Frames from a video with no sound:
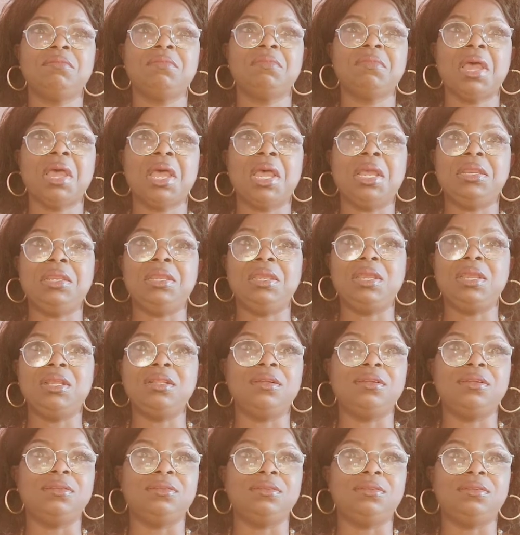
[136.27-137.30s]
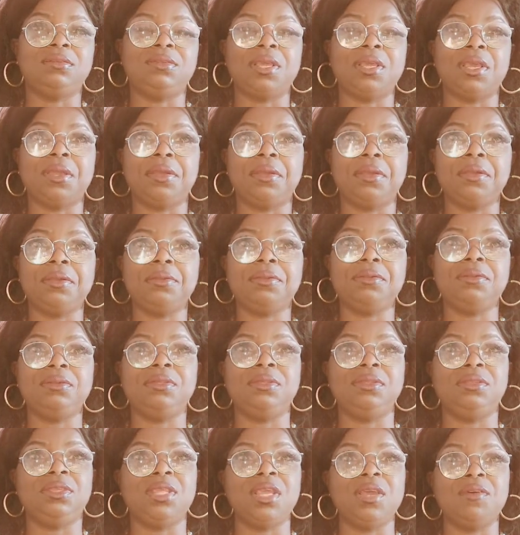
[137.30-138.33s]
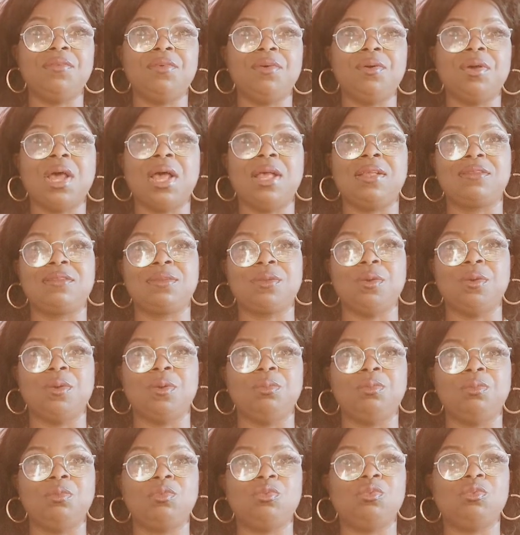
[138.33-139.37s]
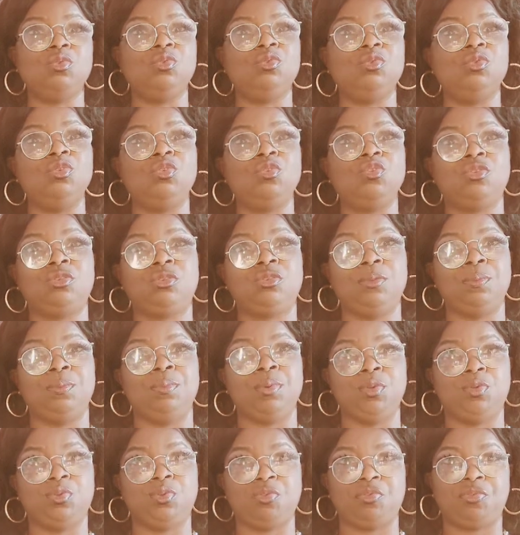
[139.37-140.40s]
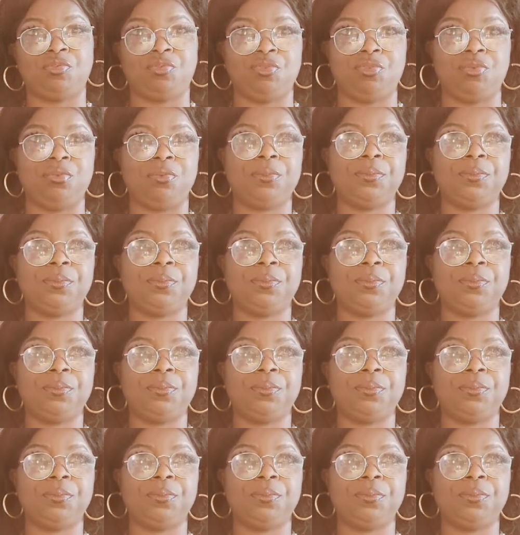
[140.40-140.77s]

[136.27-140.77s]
At the end of the day, the devil has come to use the both of you.